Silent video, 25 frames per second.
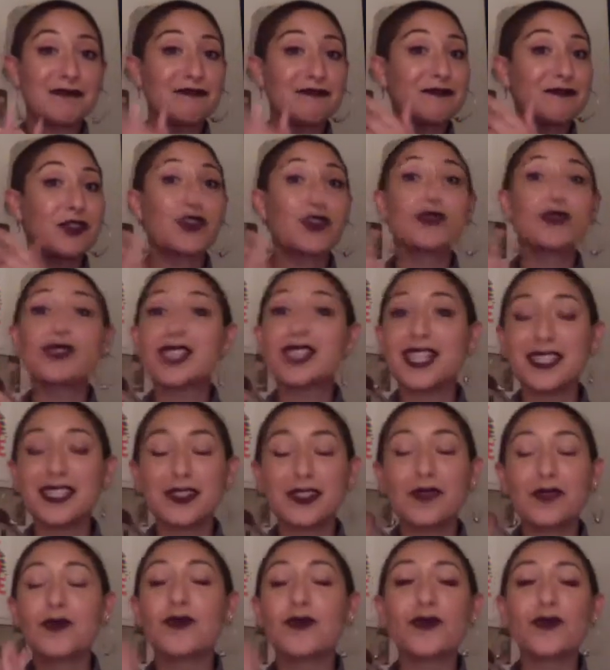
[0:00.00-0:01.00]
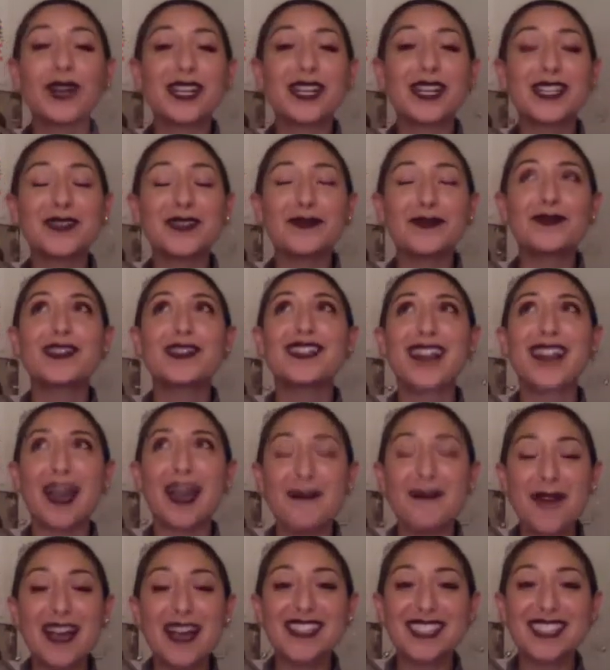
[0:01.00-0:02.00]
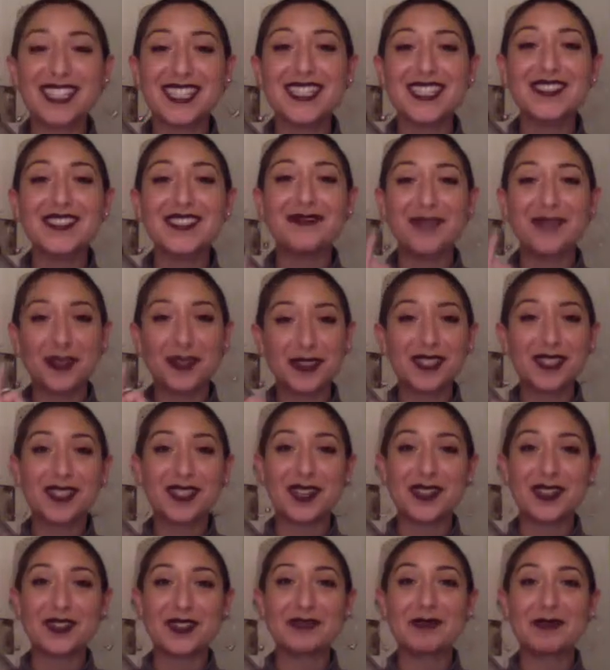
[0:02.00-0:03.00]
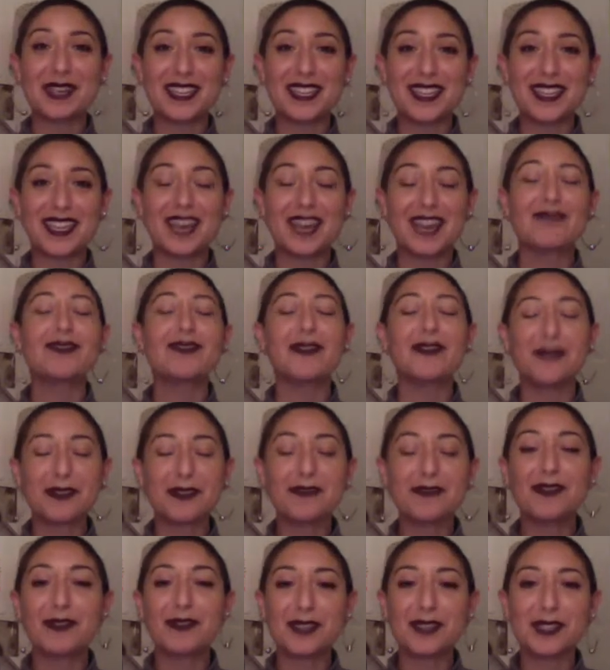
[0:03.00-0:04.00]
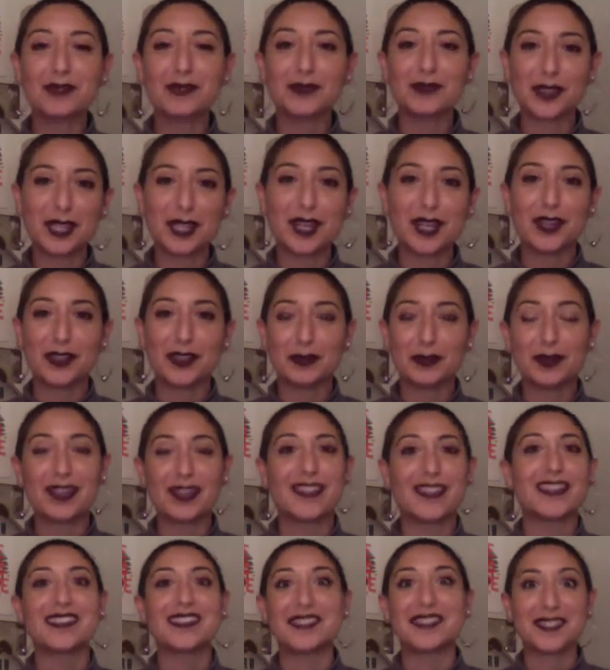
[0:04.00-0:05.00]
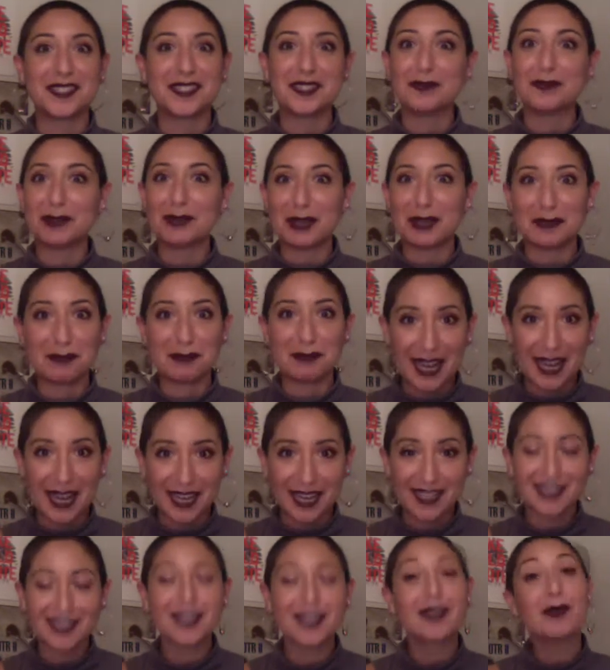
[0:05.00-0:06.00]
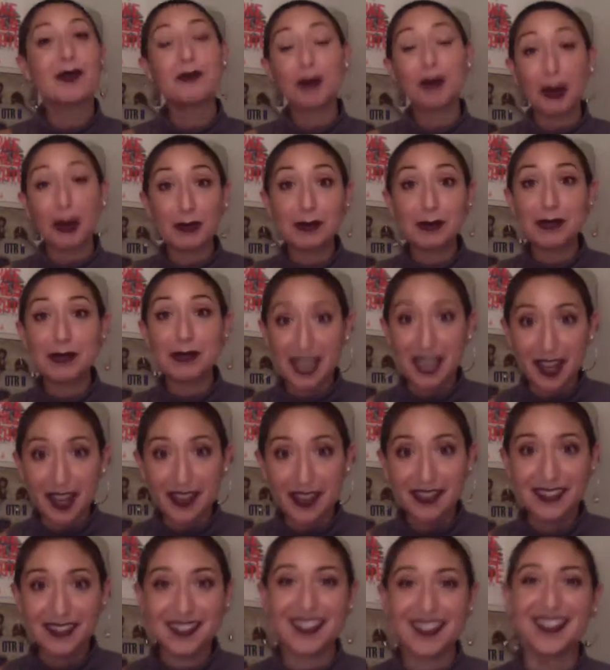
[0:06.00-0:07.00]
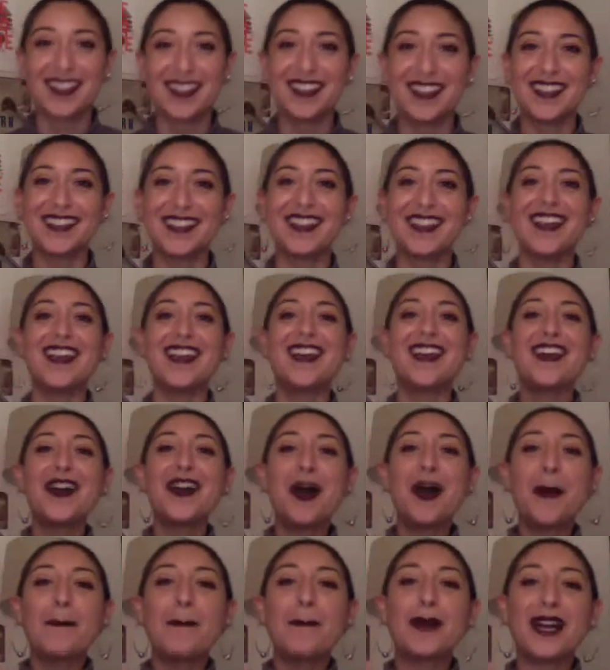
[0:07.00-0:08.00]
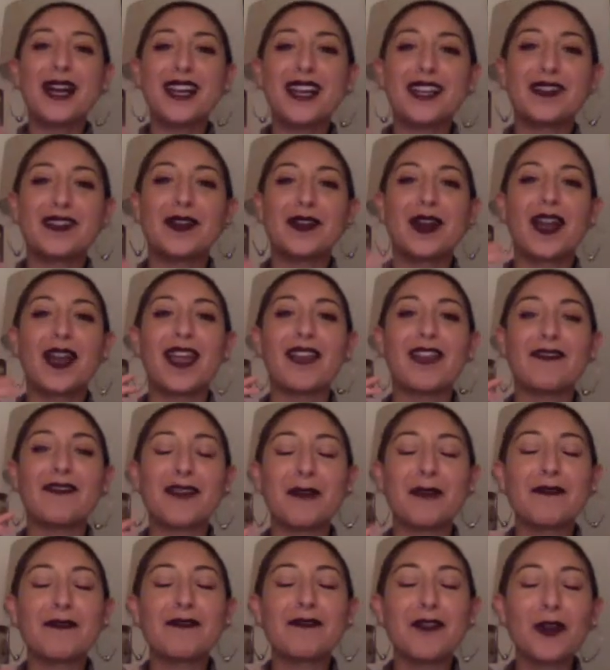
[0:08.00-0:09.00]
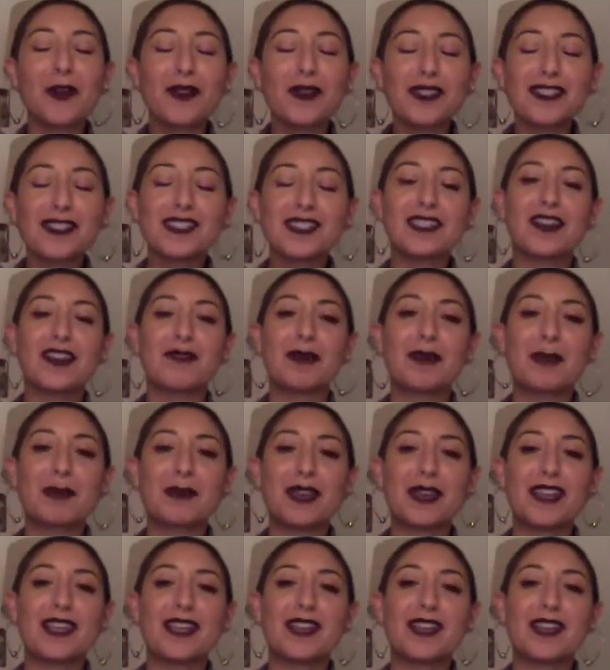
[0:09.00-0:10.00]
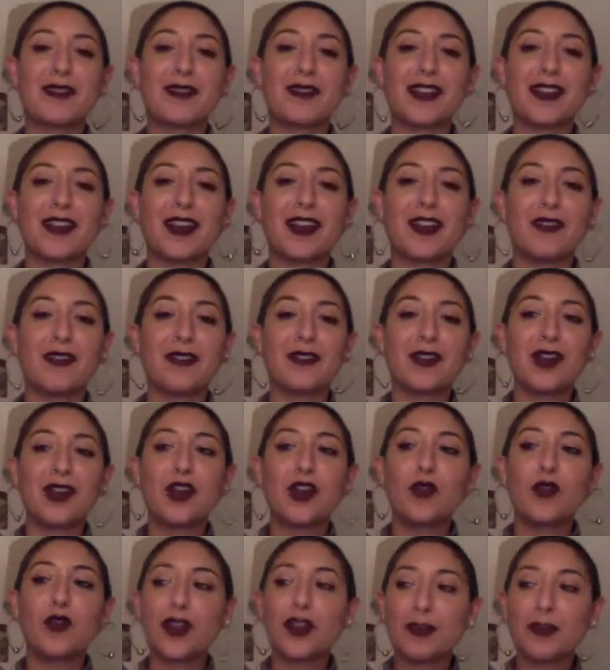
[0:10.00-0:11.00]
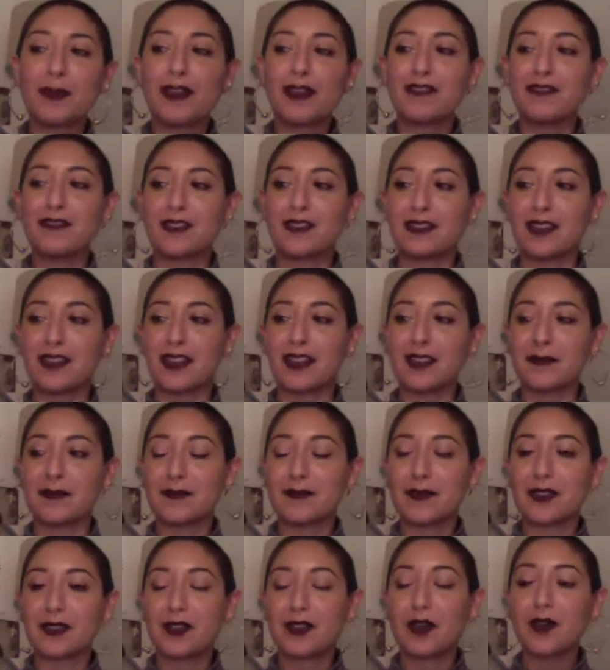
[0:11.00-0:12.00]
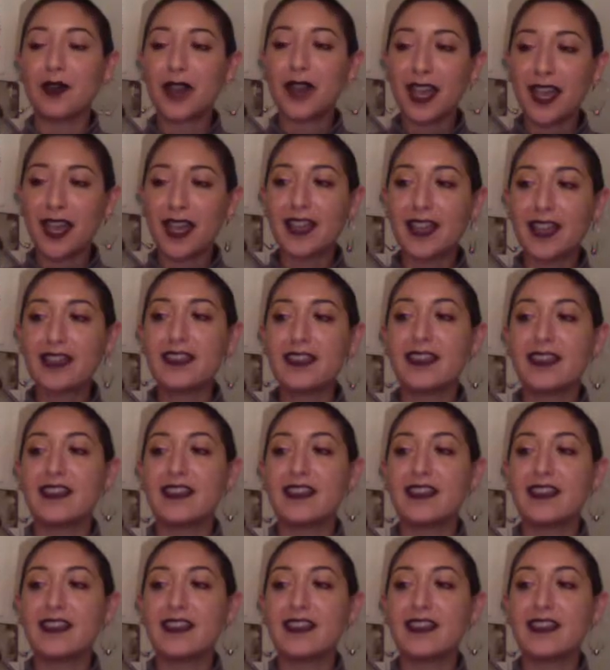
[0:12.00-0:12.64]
who says, when I'm asking you to focus on your pinky, have you ever focused really on your pinky unless it's been in pain? Probably not. But if I'm focusing on my pinky right now, what am I feeling? Okay,